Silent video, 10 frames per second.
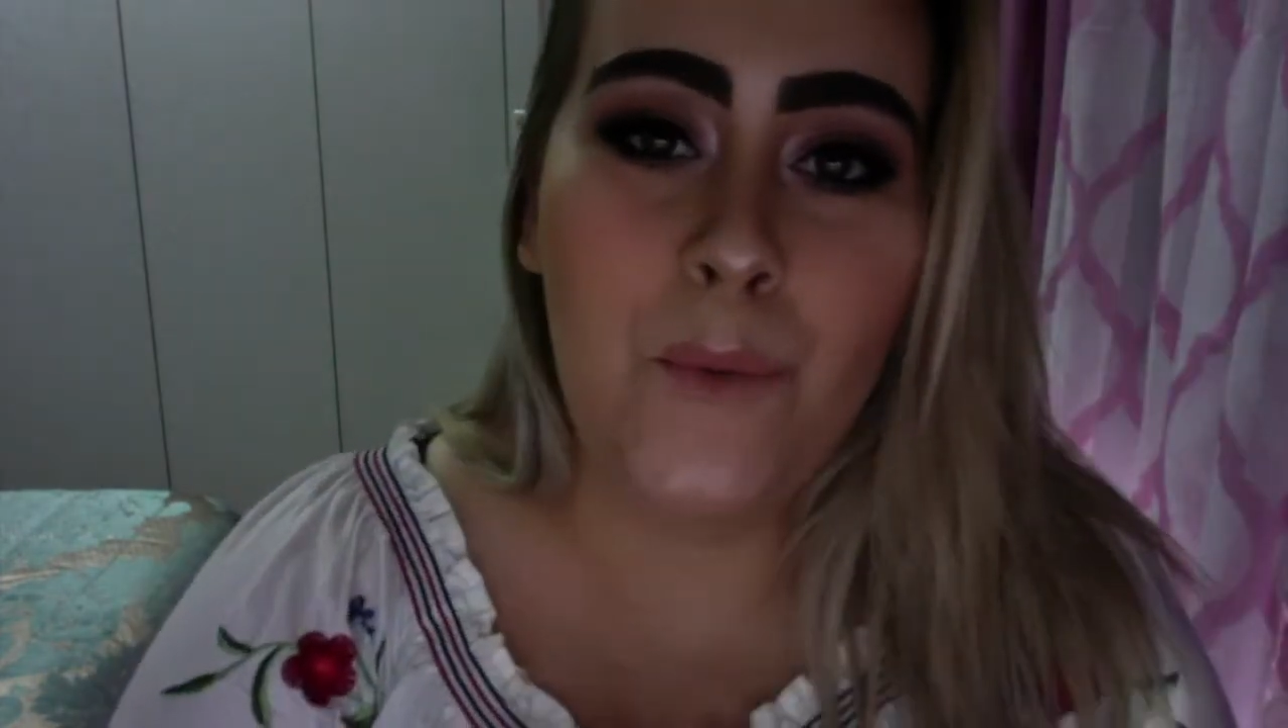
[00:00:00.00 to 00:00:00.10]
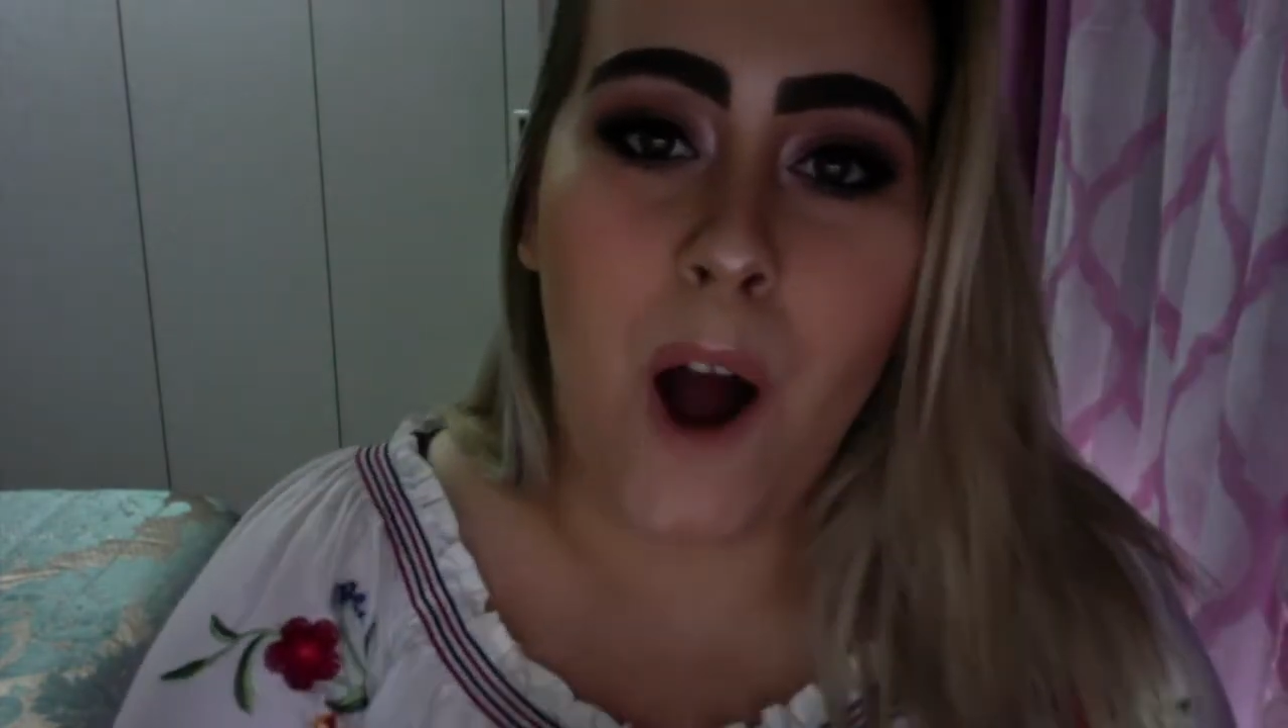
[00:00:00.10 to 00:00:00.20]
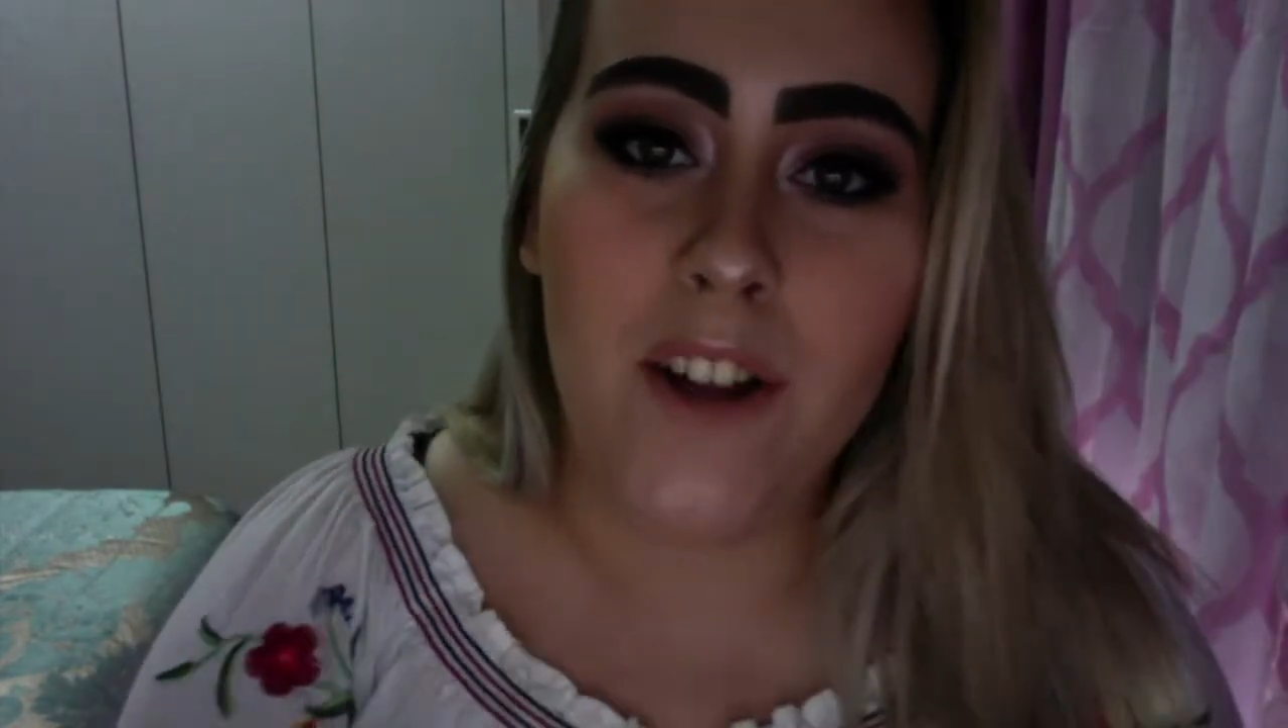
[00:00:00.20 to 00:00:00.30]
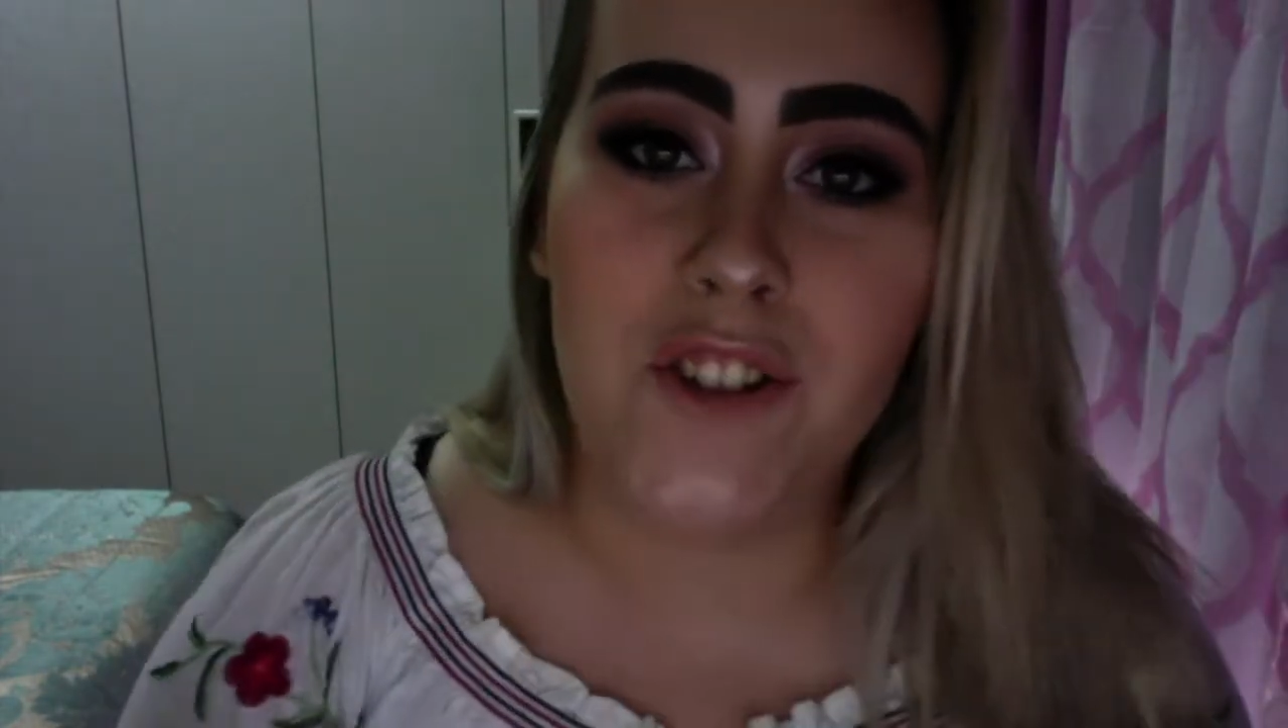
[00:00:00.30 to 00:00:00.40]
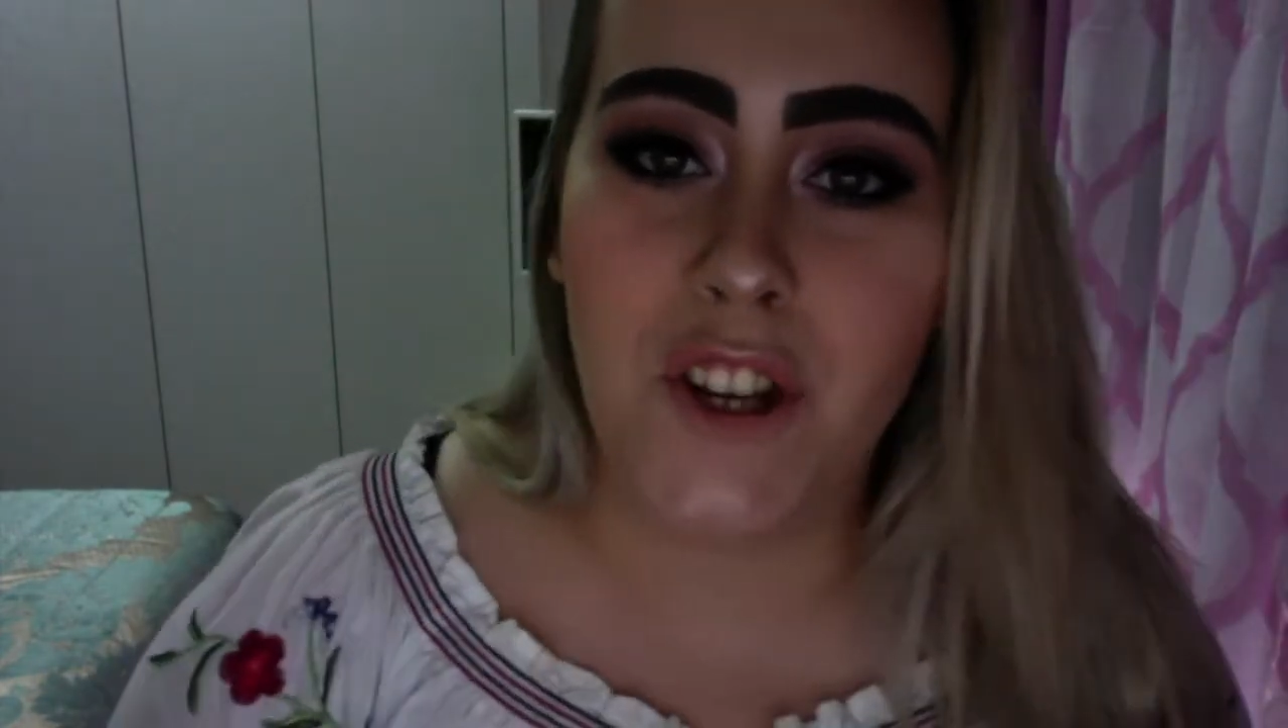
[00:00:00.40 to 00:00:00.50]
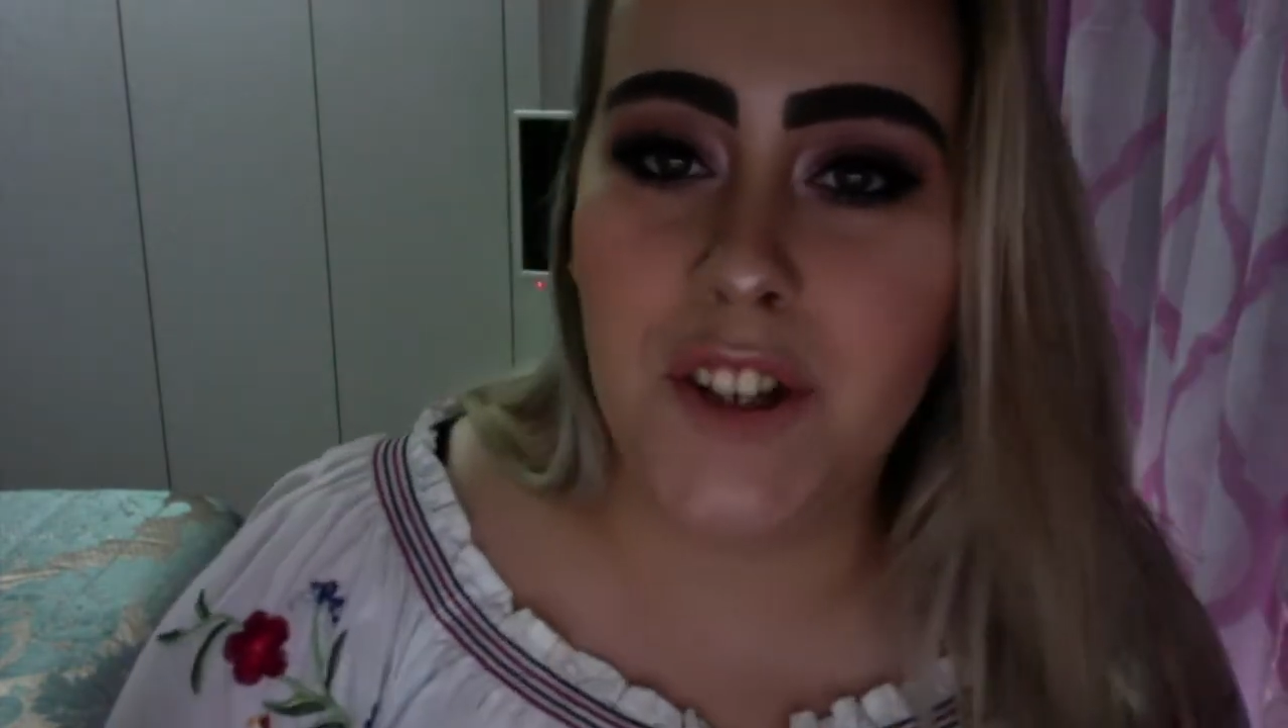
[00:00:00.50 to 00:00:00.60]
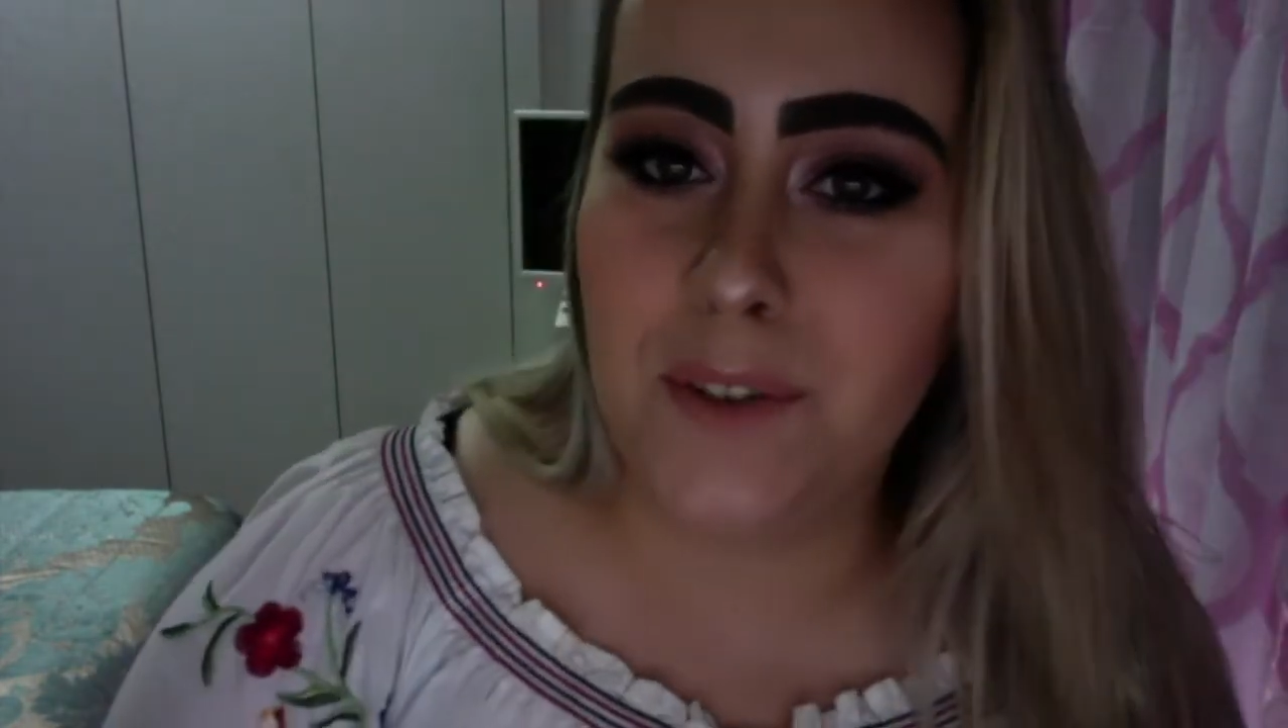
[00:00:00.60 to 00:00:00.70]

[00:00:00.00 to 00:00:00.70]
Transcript: watching